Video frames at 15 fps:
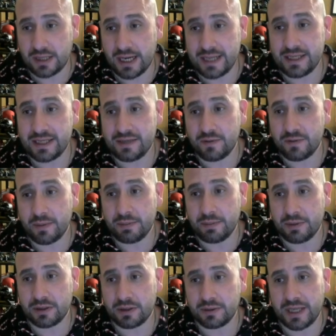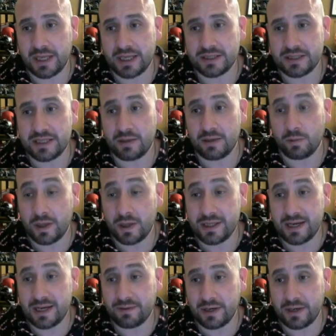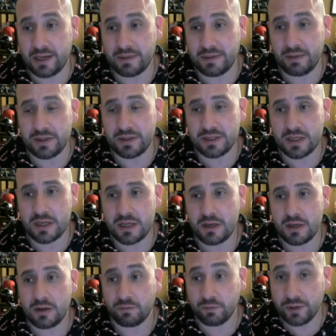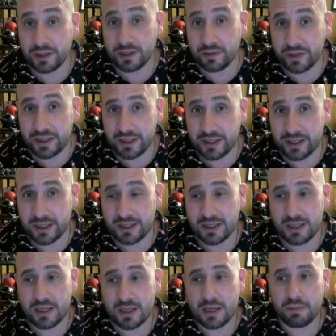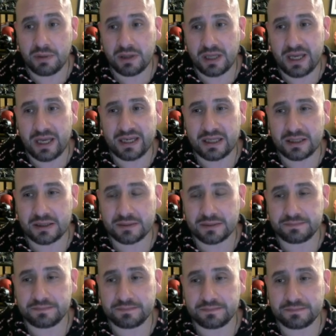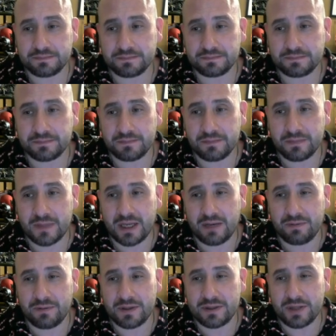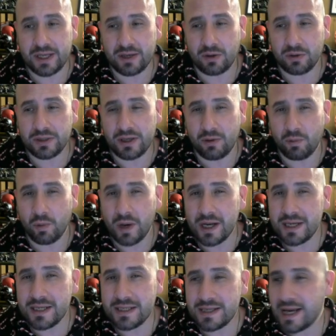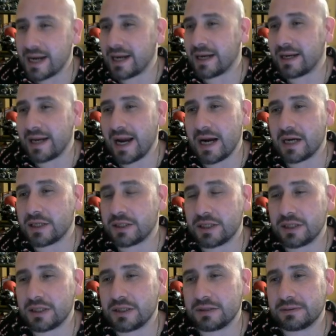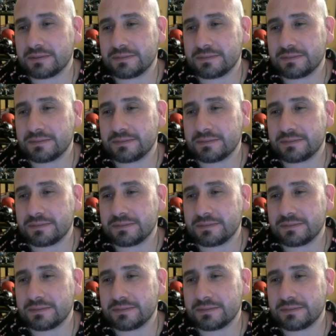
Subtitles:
I did remember like seeing one deck for him that was really, really good, but like if it's like only a 1 deck character,